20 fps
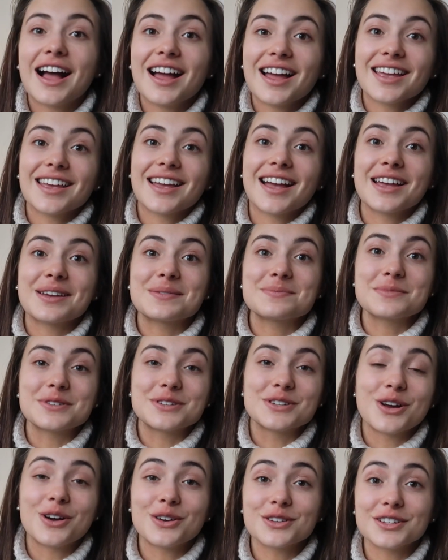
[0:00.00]
I am
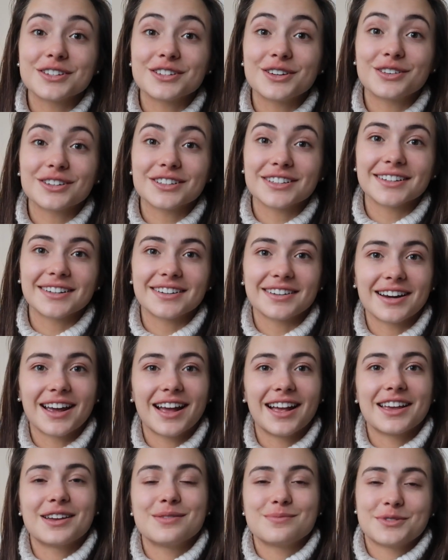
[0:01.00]
not a doctor,
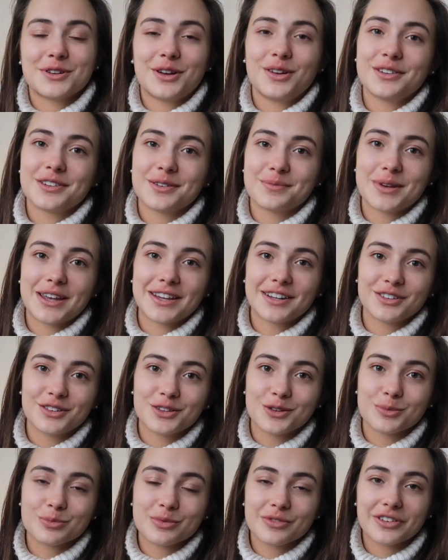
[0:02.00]
I am not a
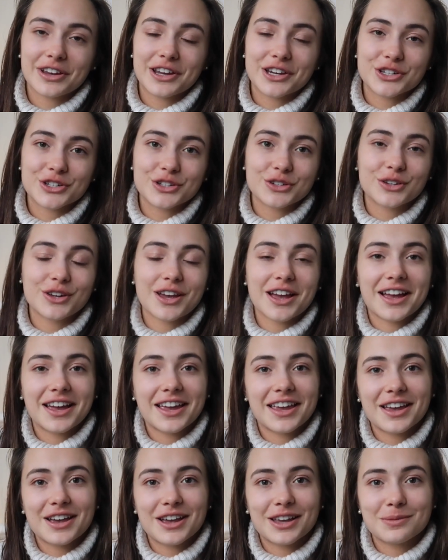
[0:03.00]
medical professional,
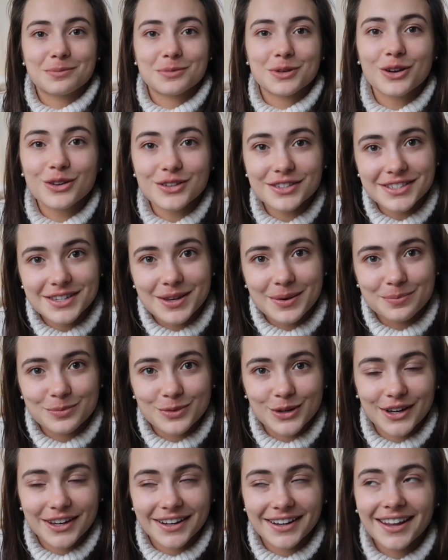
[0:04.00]
I am not
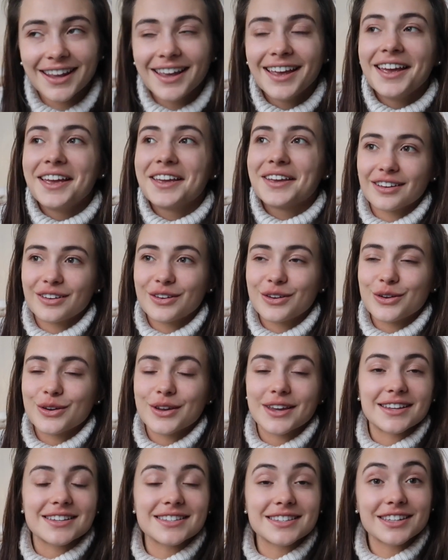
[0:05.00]
someone who
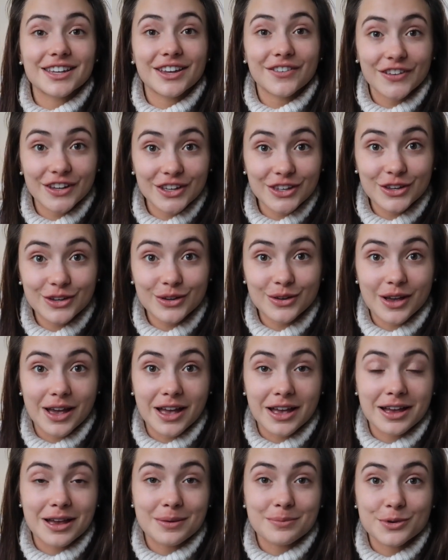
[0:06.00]
is giving you
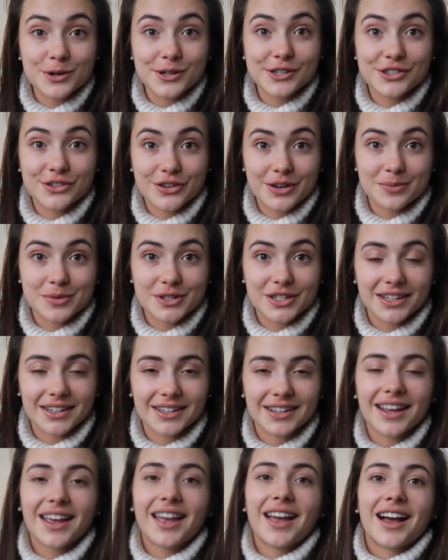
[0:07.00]
a
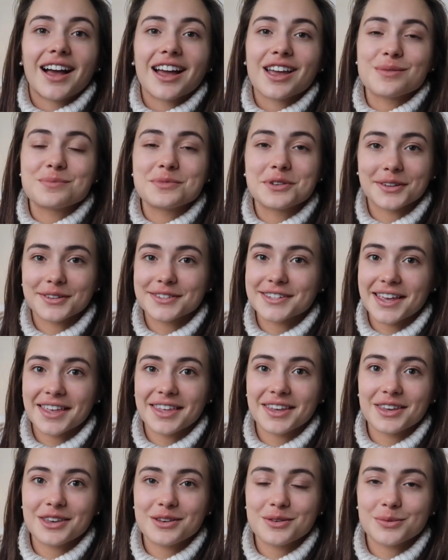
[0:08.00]
prescription. I am not
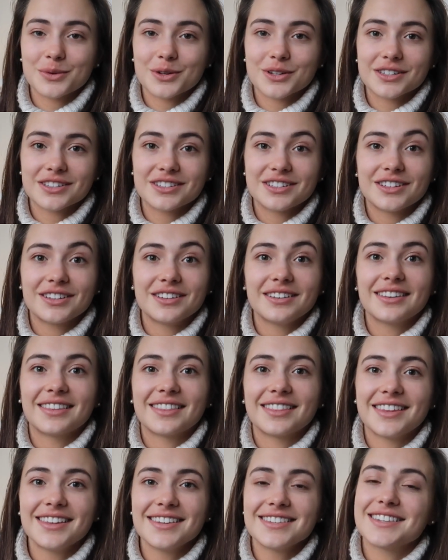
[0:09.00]
telling you what to do.
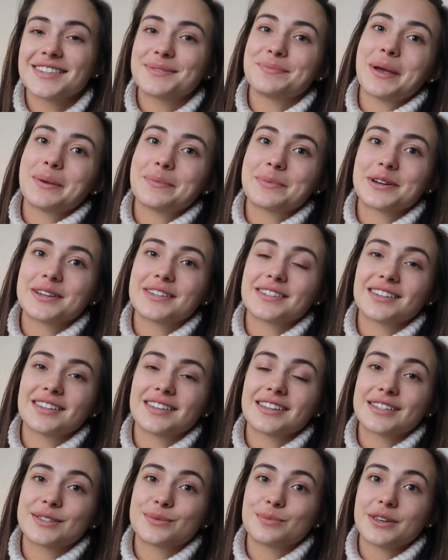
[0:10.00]
This is my personal
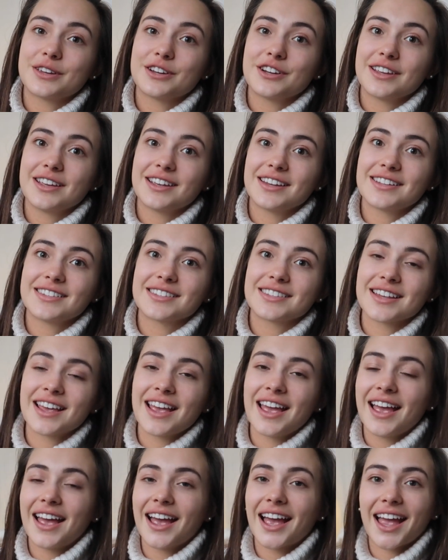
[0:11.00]
experience
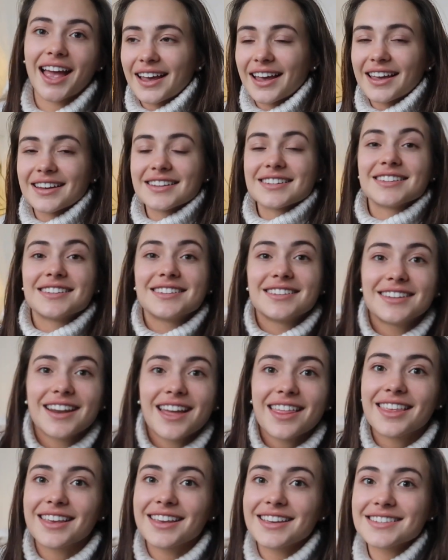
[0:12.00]
and
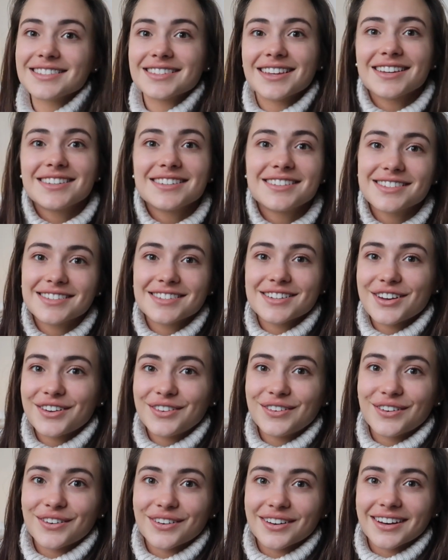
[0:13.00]
nothing is set in
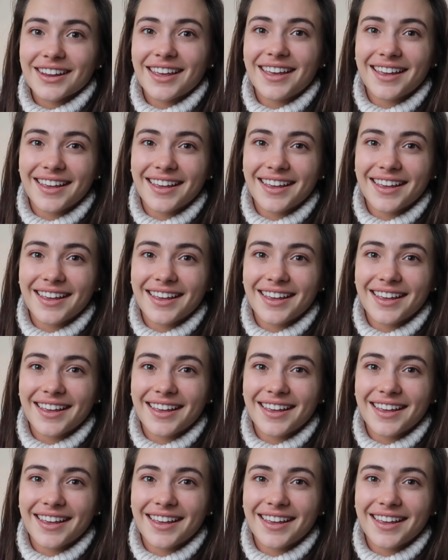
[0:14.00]
stone.